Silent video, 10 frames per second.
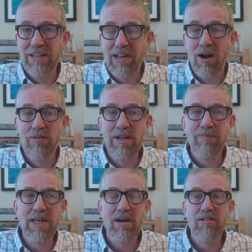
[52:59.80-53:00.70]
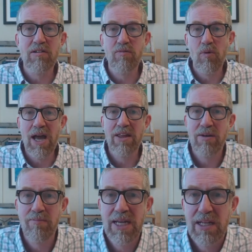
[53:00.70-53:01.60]
Uh, it's
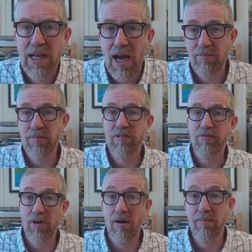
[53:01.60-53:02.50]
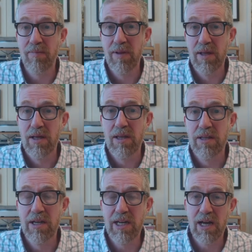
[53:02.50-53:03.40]
only because of where the meat
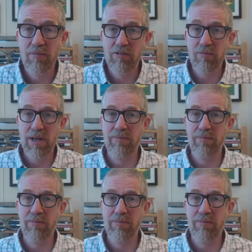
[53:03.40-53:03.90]
comes from,